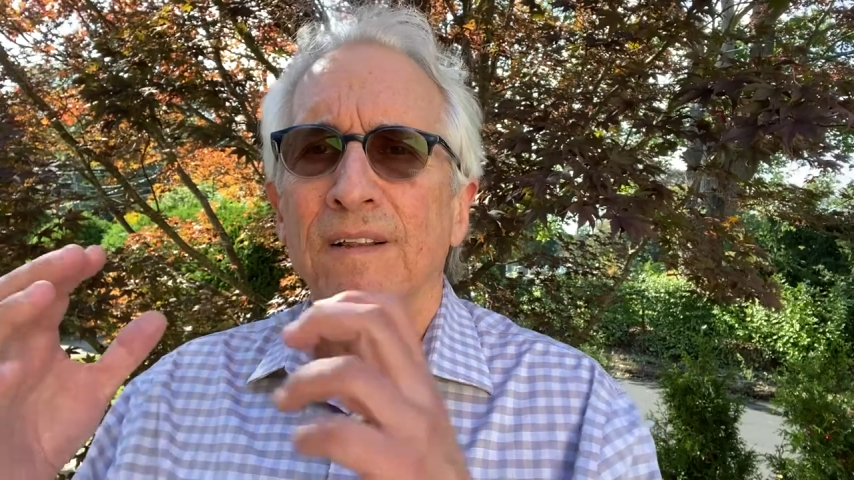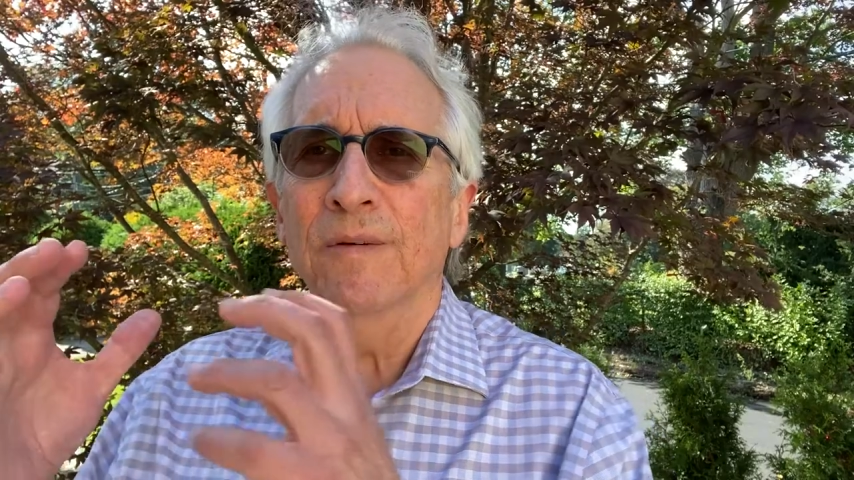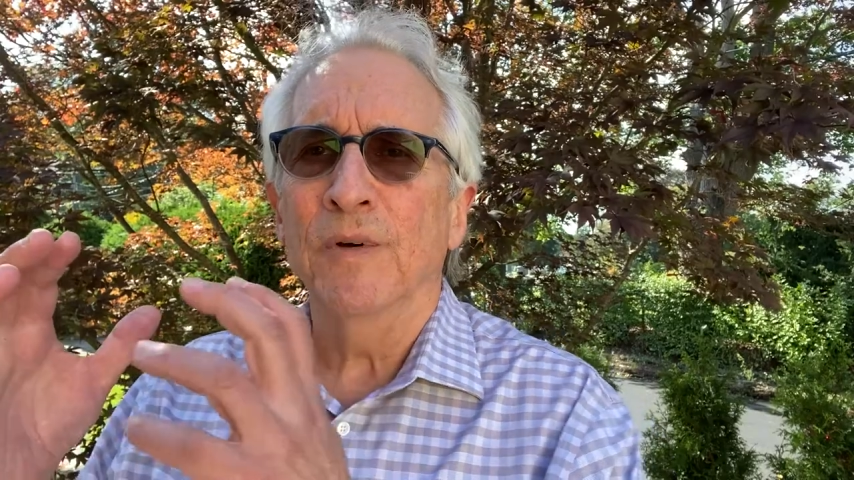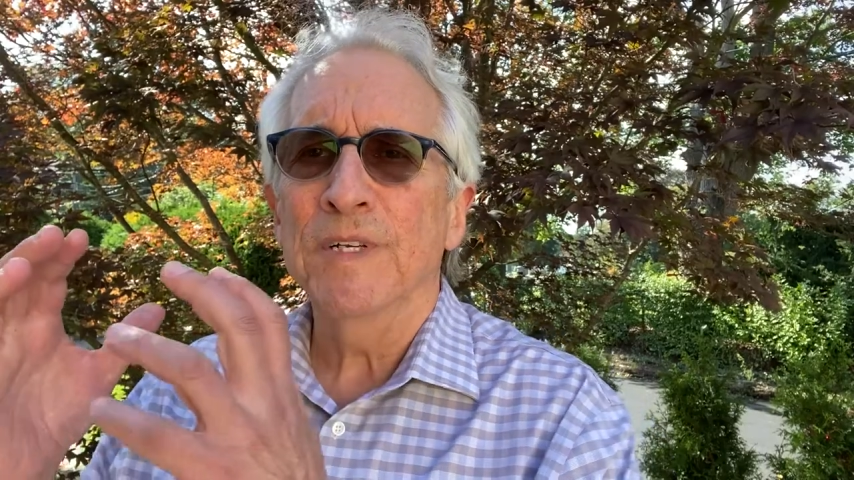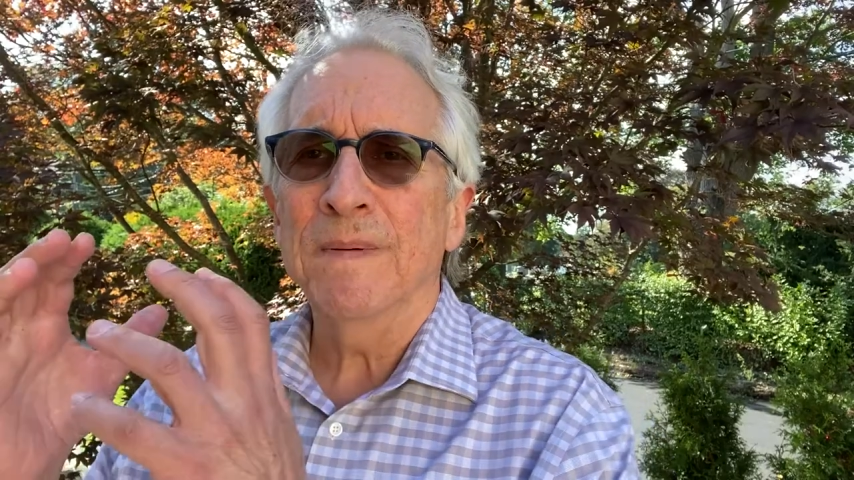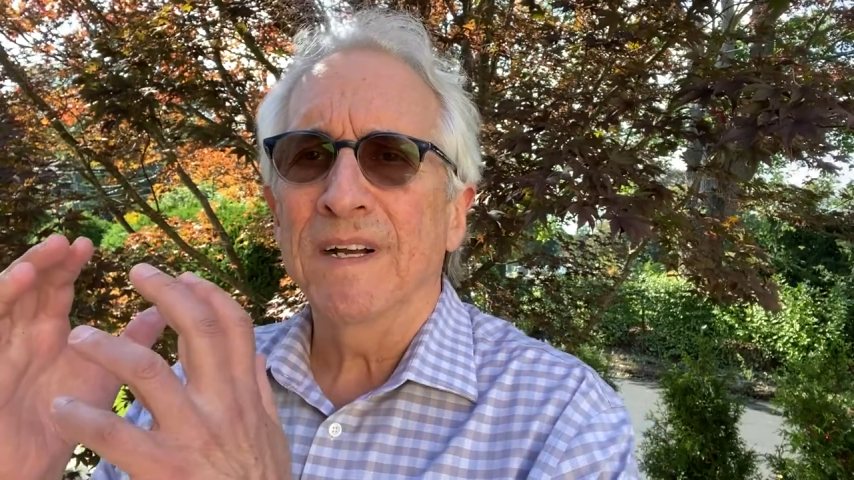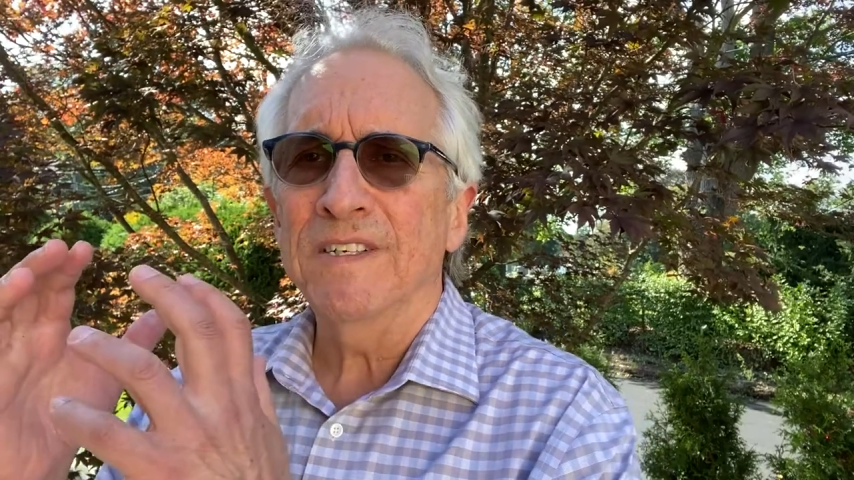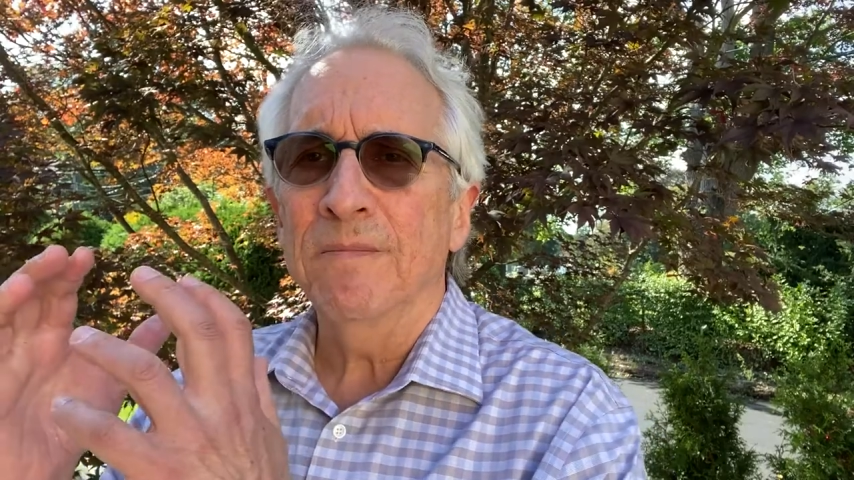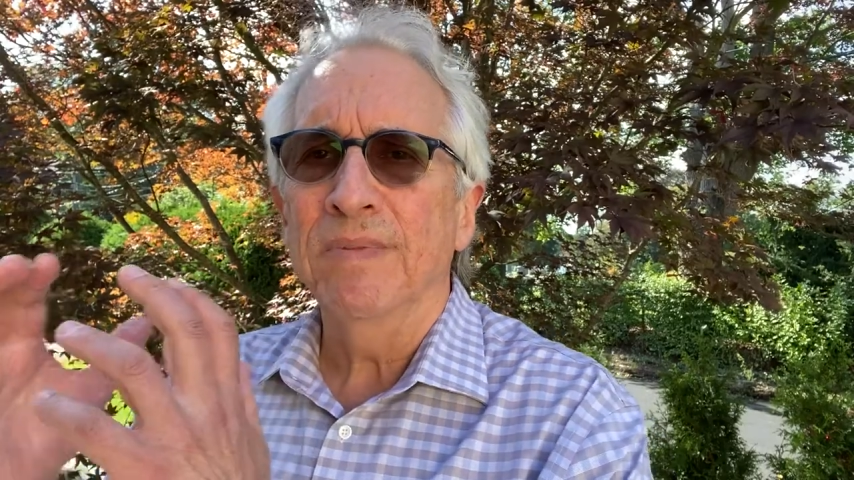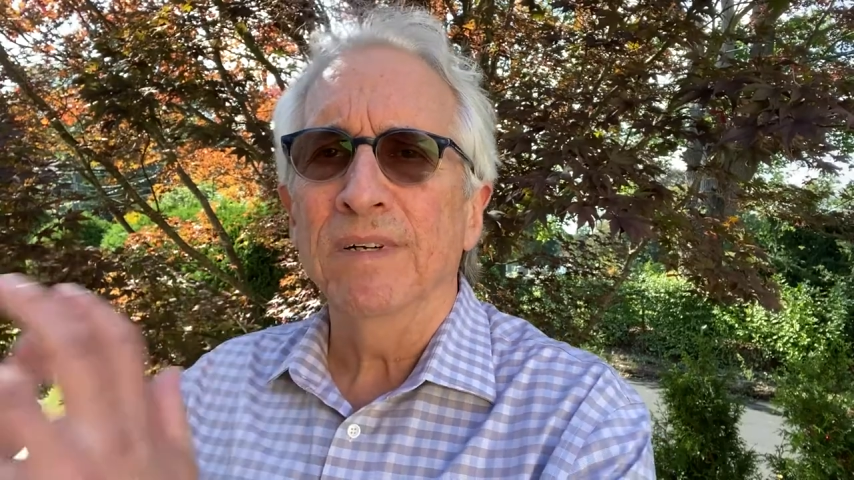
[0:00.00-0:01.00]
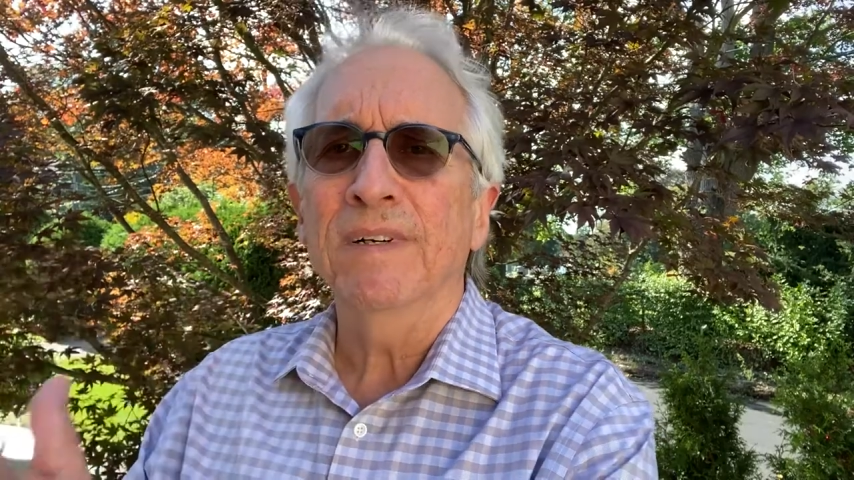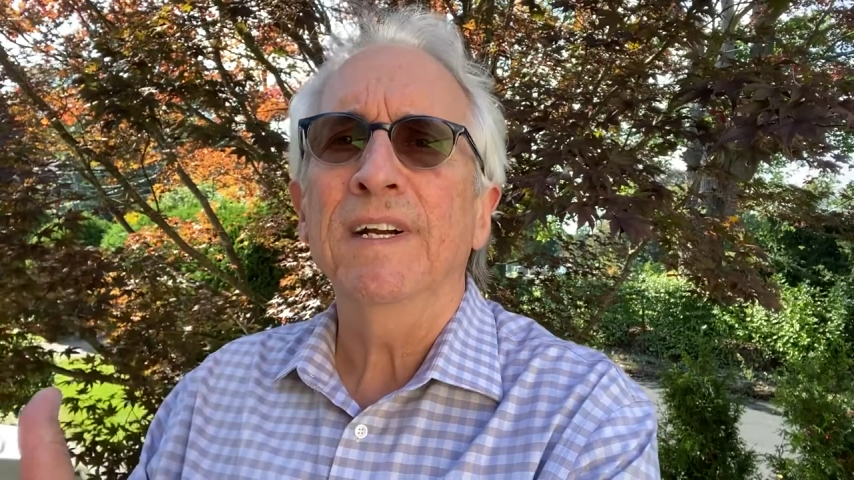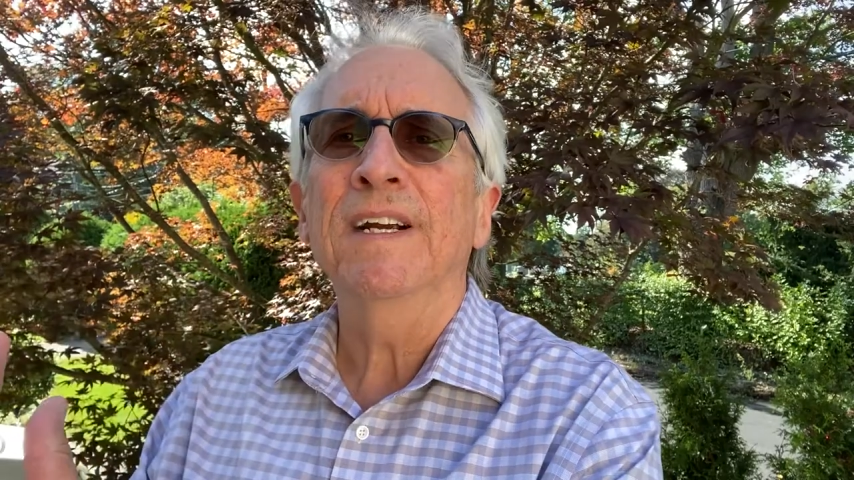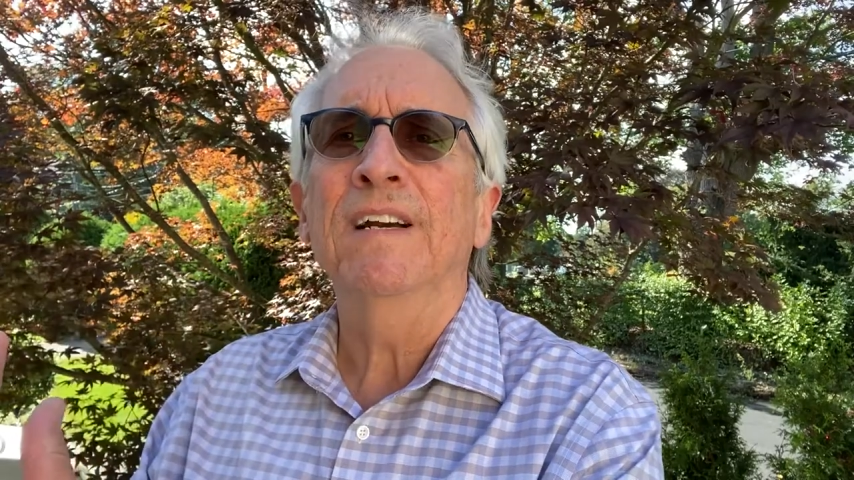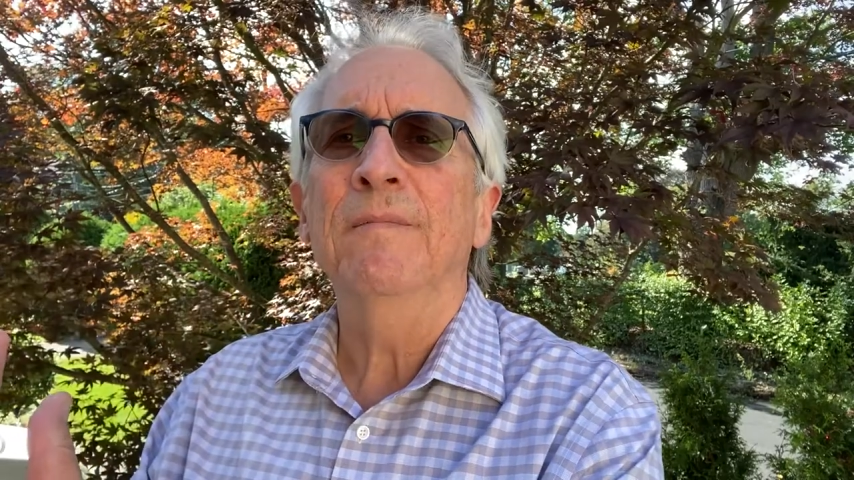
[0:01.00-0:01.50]
the
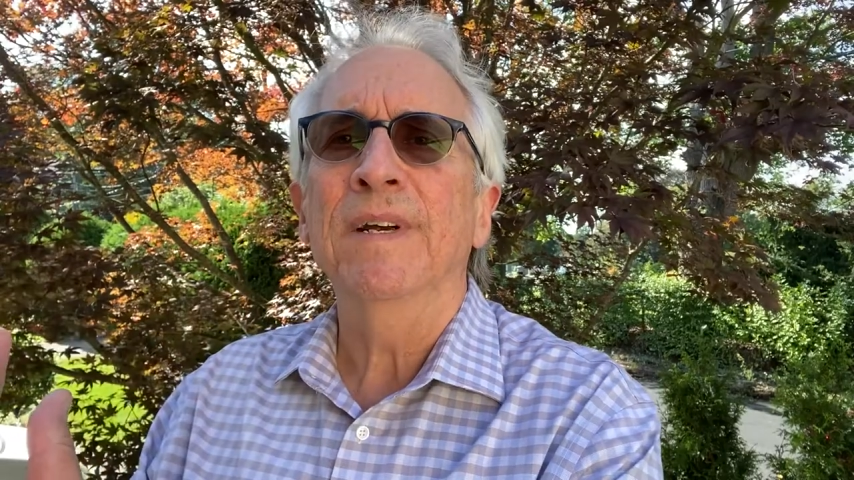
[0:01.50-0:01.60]
responsibility of